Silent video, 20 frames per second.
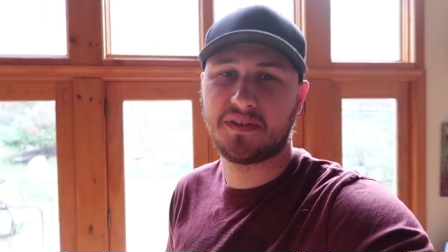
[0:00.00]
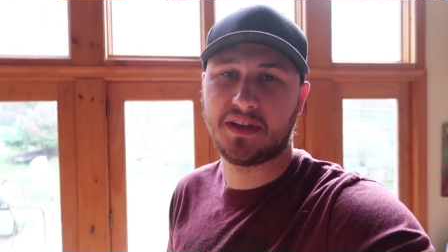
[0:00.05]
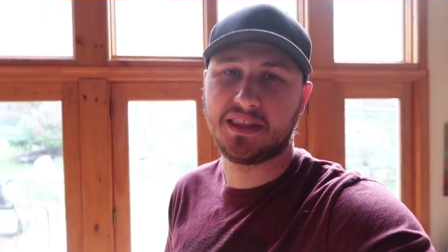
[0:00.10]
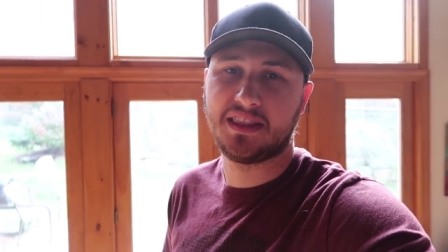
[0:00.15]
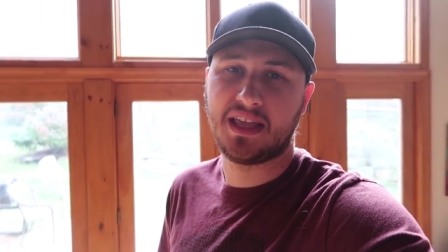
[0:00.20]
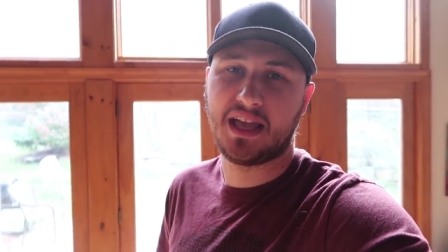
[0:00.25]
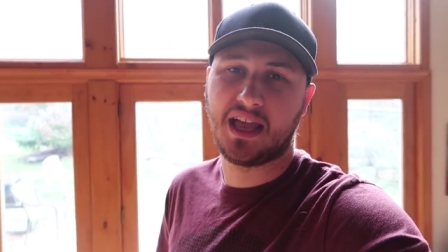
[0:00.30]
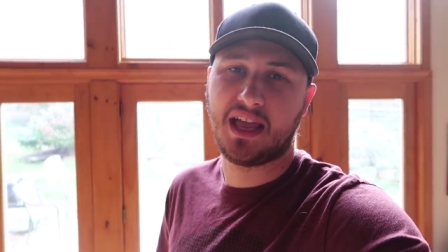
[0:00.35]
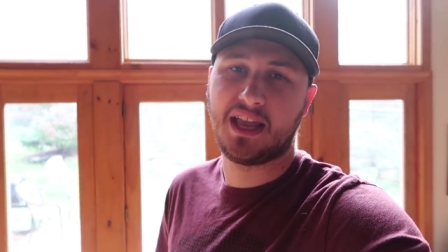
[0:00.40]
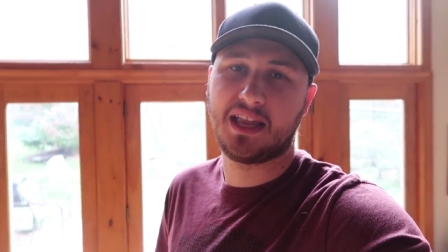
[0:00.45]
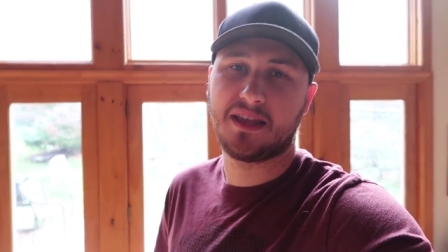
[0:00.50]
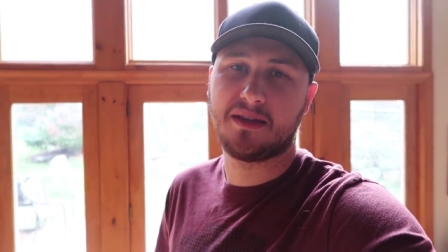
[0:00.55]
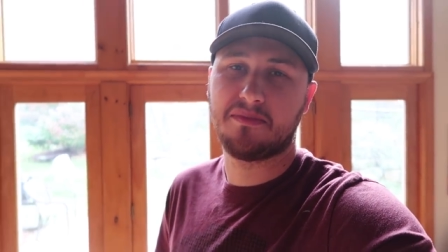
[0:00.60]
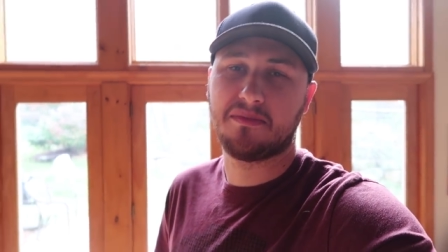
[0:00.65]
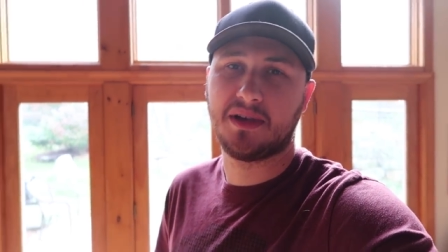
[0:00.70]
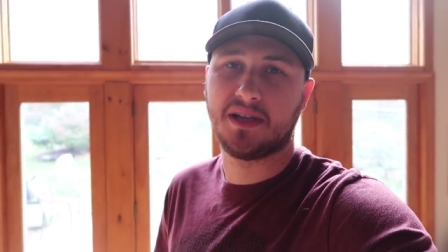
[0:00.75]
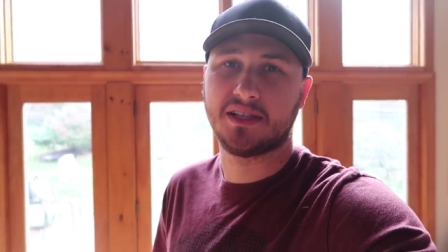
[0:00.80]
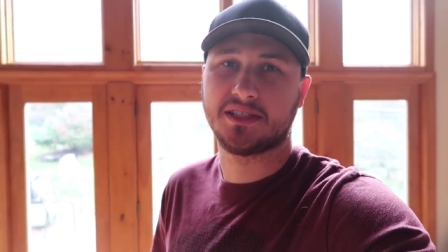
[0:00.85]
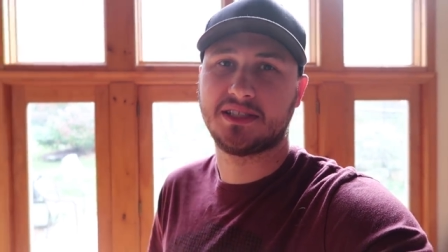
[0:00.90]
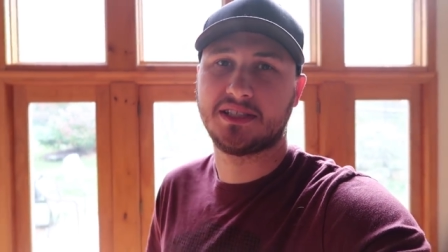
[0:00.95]
feed the
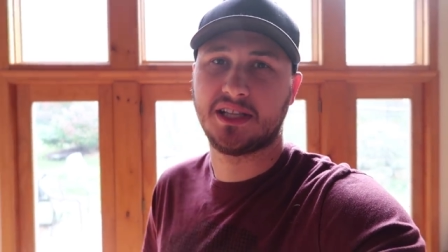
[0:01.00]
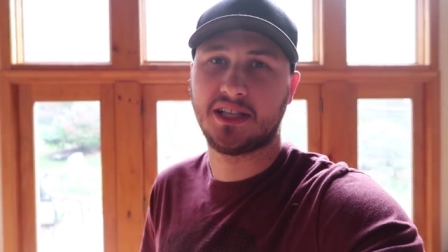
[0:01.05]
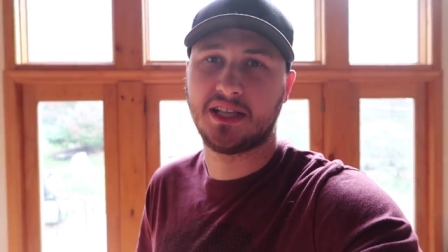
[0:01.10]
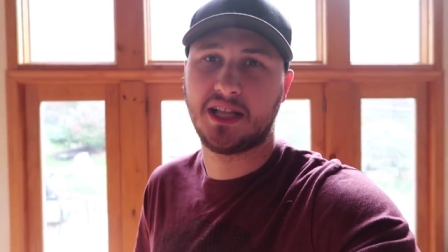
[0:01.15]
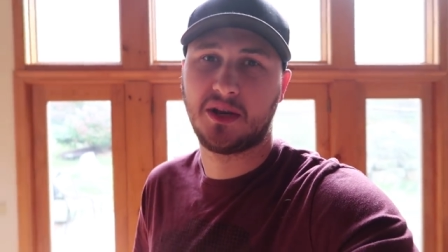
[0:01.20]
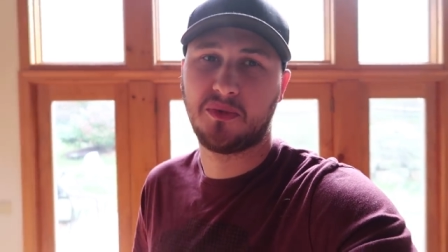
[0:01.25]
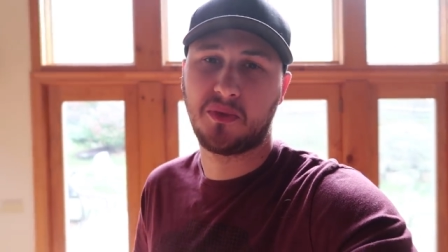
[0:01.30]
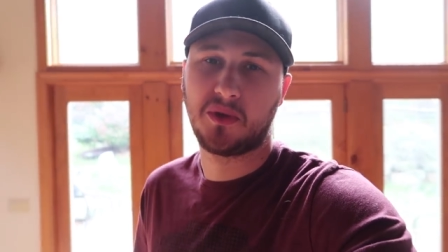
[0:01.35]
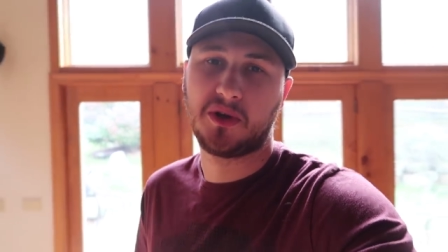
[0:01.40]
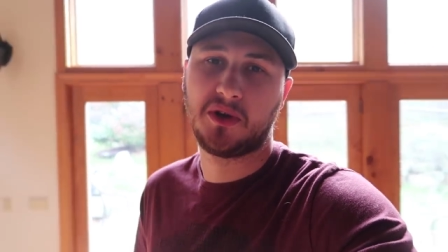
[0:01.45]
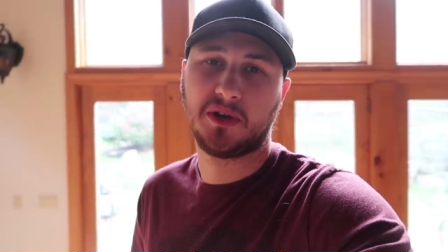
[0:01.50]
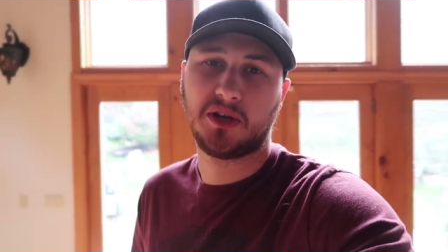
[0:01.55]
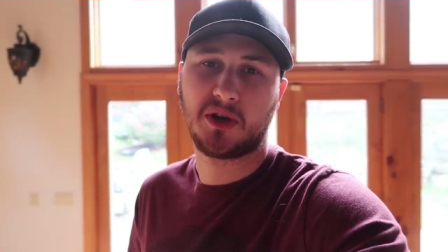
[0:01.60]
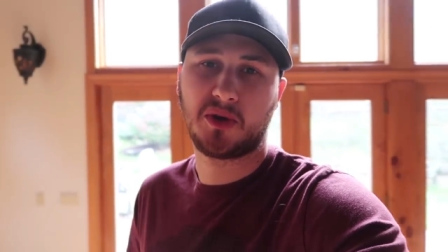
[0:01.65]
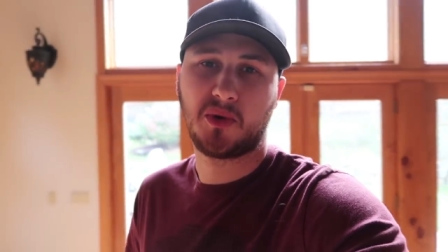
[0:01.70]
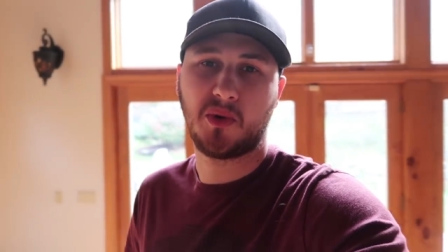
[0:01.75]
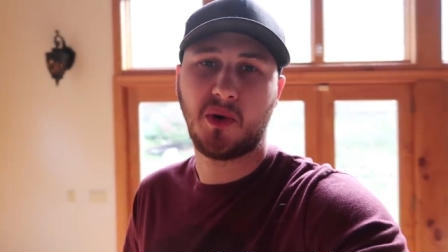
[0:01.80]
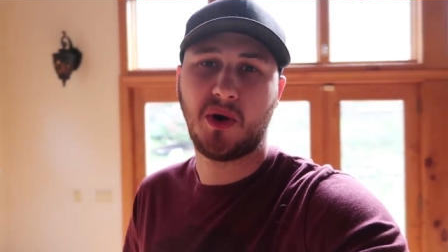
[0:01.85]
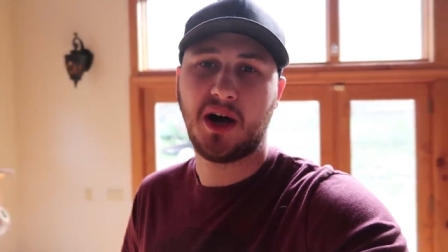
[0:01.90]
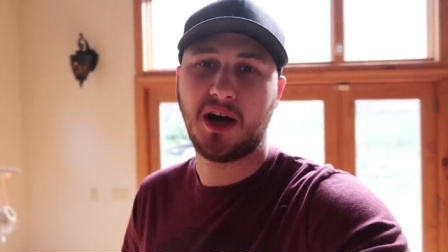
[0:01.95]
animals, and then we're
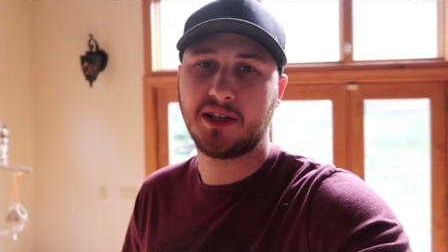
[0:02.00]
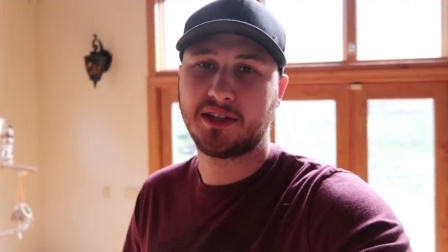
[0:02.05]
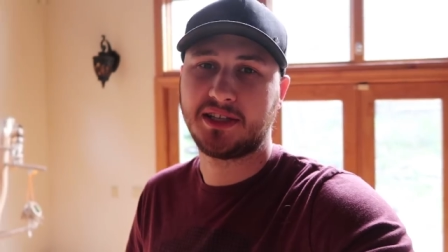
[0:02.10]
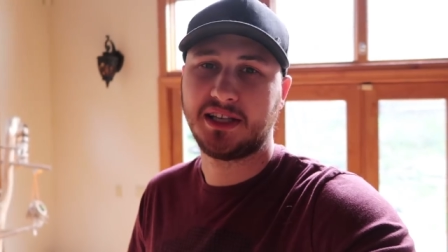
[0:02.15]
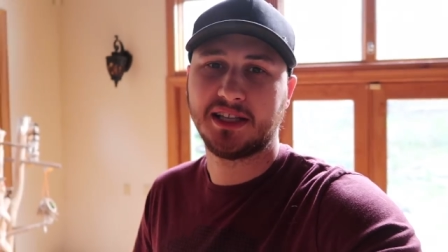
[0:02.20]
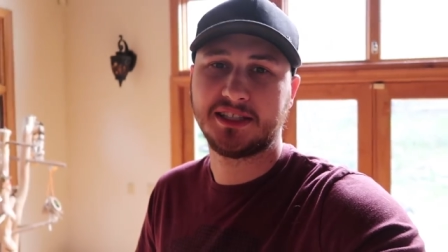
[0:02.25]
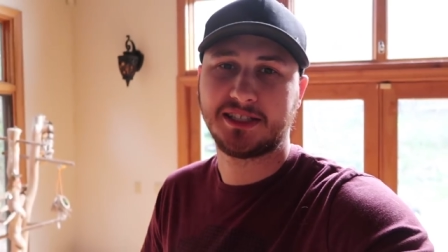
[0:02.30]
gonna go out,